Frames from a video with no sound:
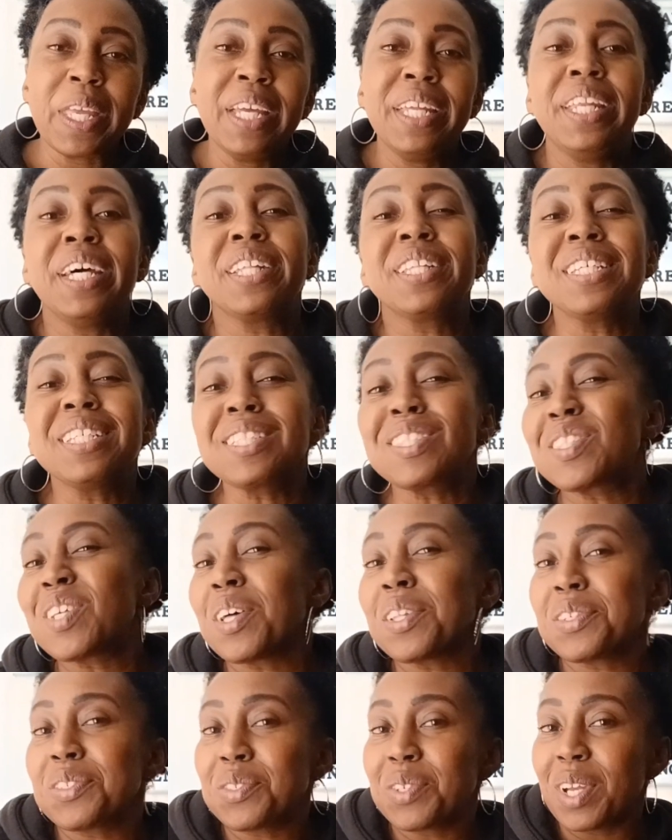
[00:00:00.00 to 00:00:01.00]
Now this
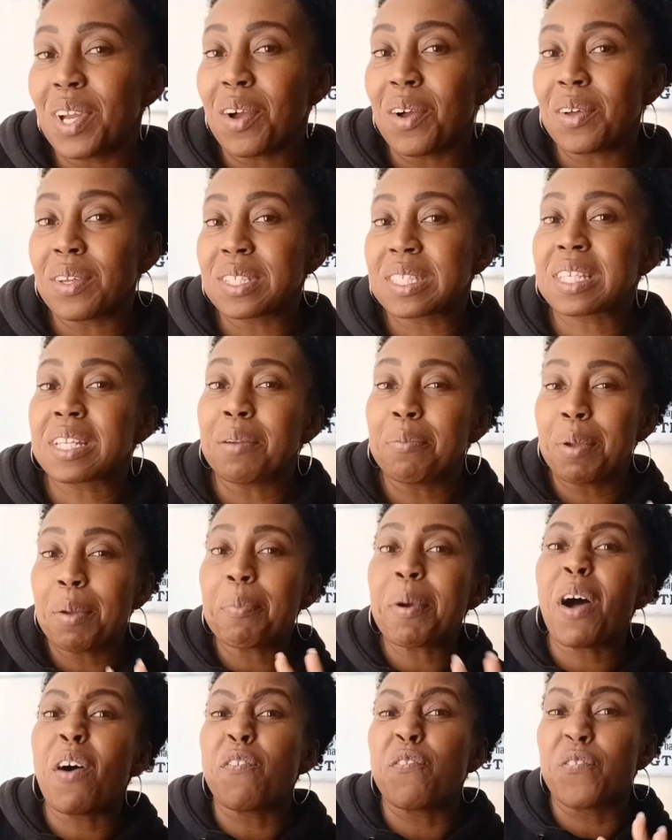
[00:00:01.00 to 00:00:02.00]
Dollar Tree haul is gonna be
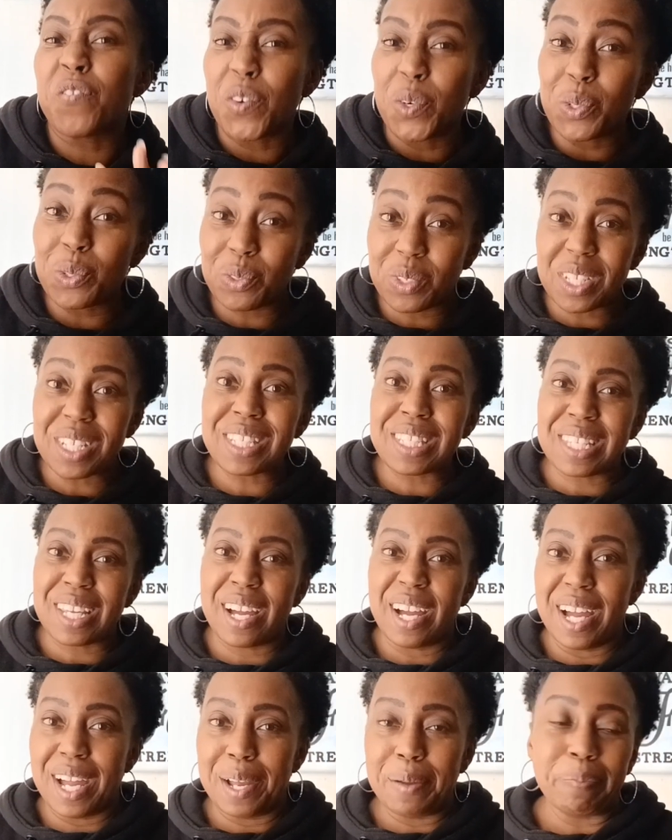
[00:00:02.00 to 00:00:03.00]
about food this
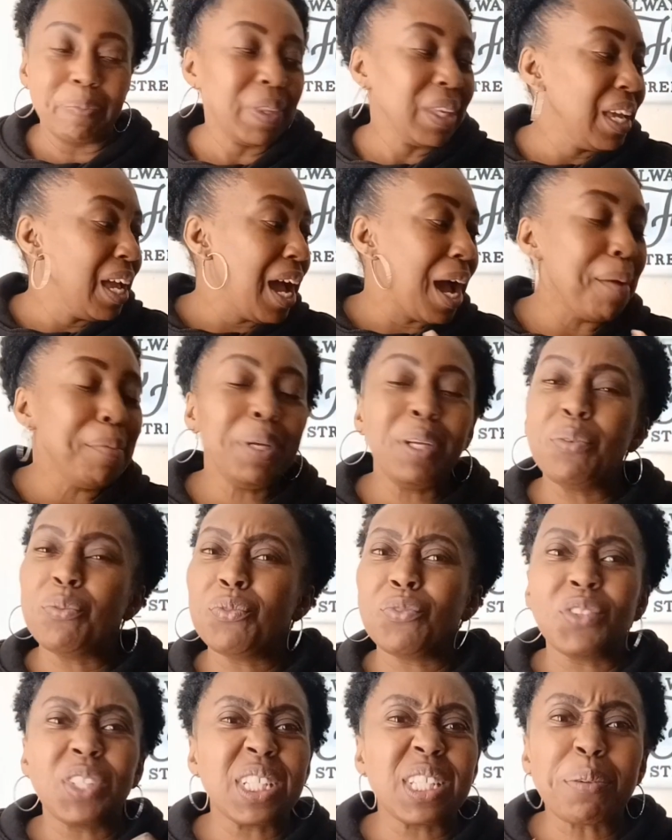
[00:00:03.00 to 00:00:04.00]
time. I mean,
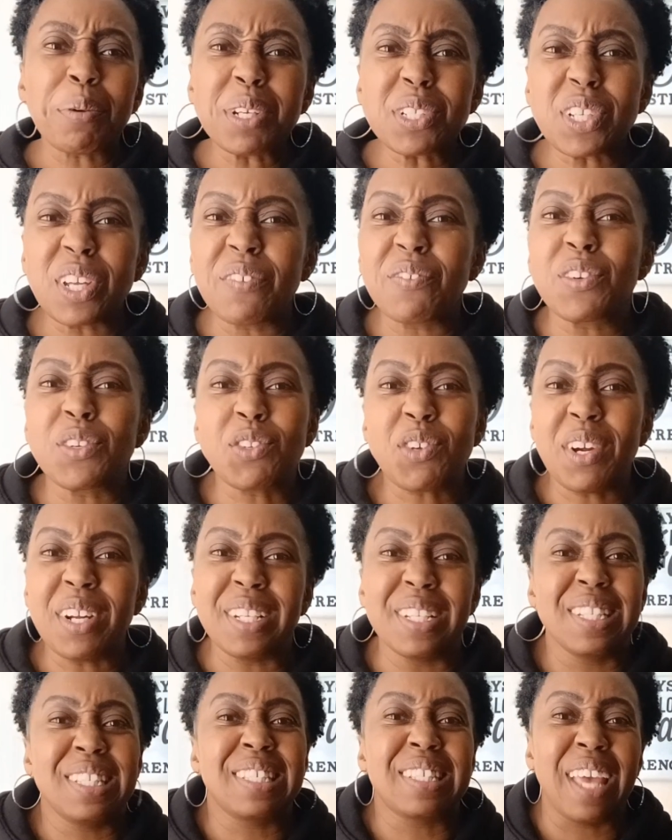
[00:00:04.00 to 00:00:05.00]
especially if you're trying
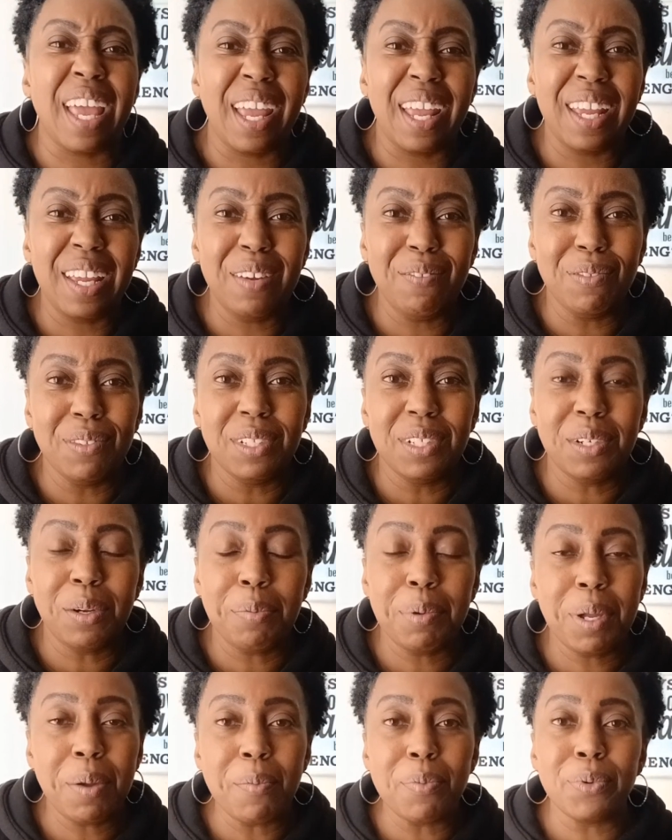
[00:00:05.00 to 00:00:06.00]
to save a little
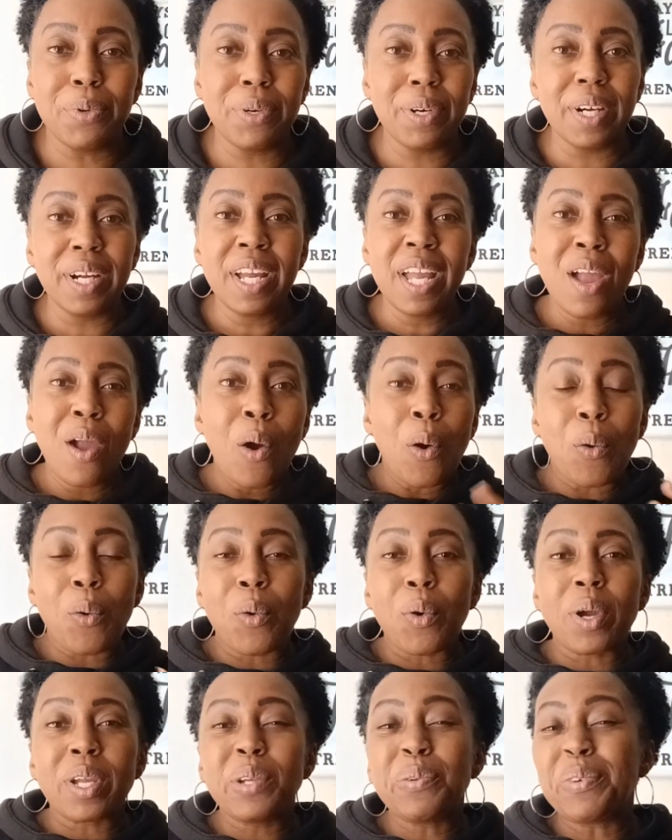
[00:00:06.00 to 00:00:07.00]
bit more
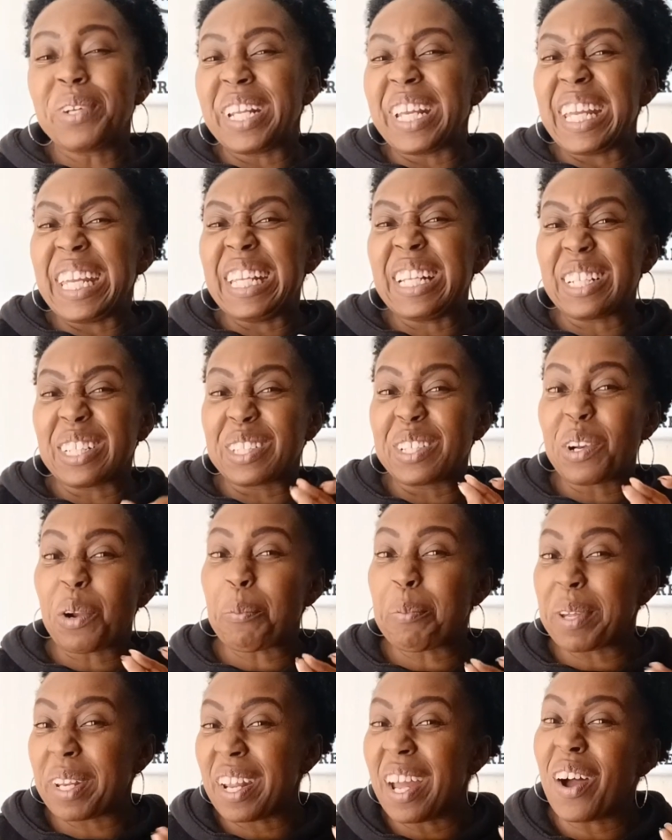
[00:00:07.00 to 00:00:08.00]
or you want to eat a little
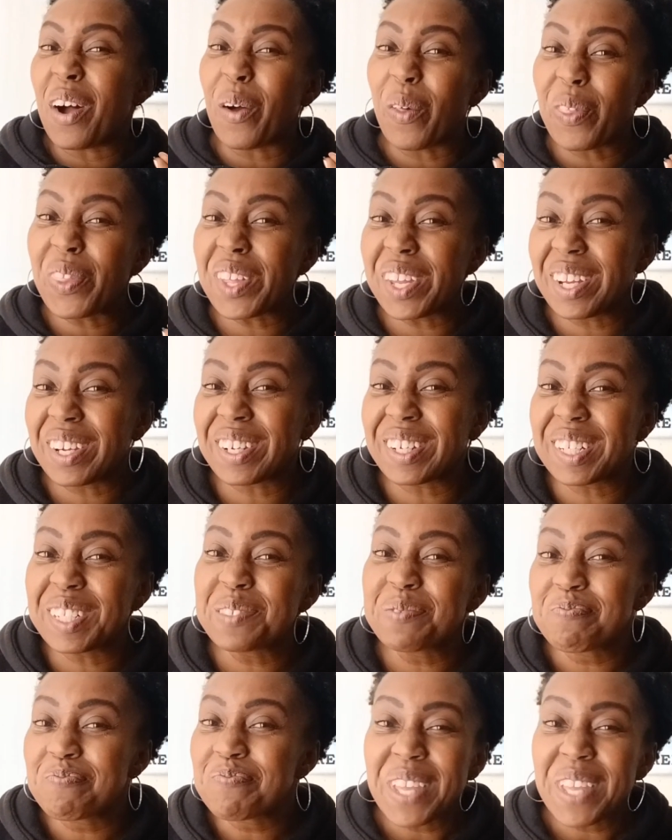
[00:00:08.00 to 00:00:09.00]
bit healthier,
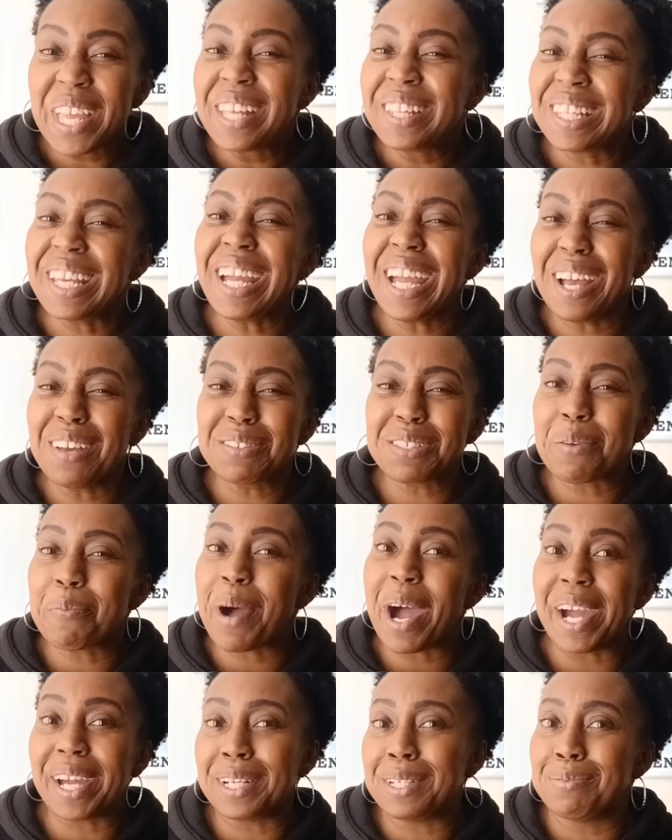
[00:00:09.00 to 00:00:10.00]
they have some
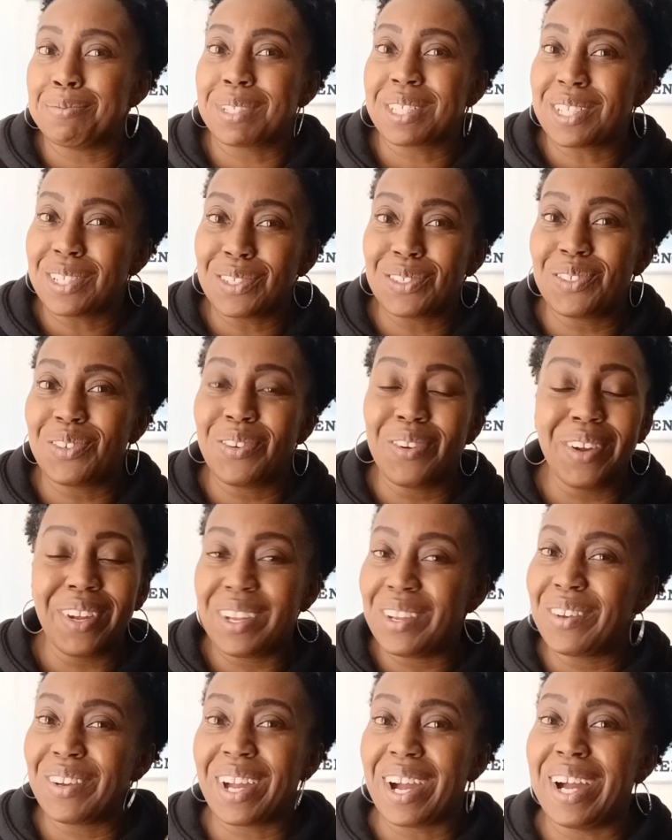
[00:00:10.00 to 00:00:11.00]
items there,
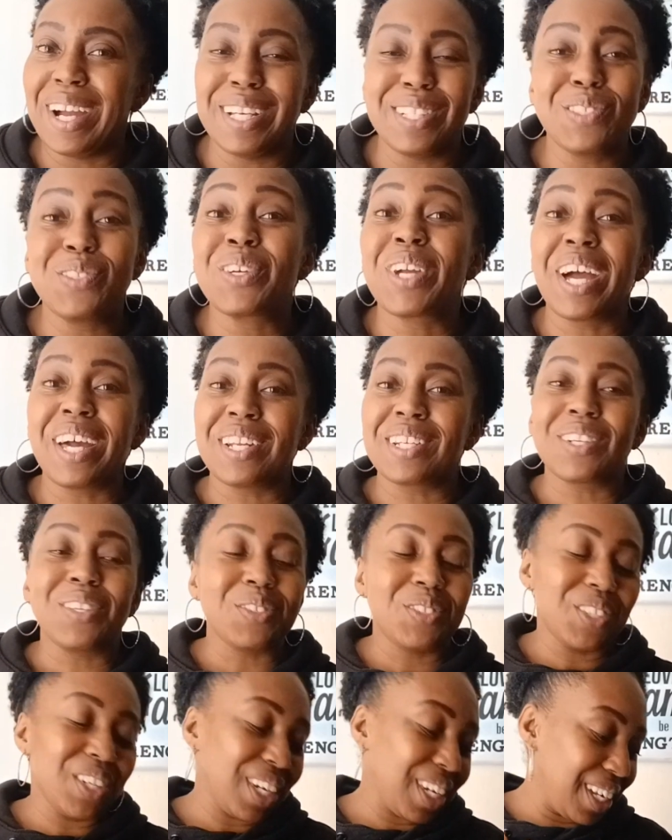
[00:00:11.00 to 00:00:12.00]
you, guys. You got to go
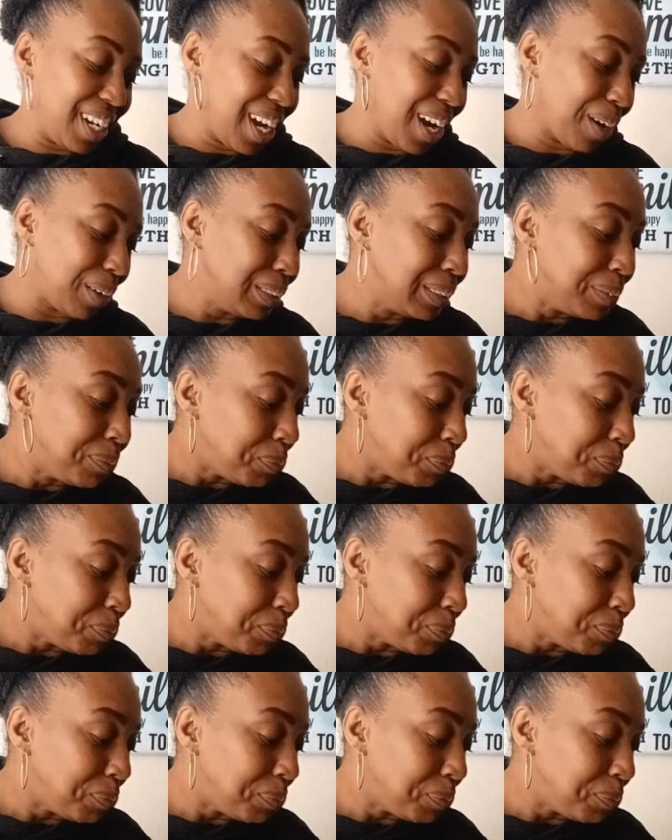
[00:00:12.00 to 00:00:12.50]
check it out.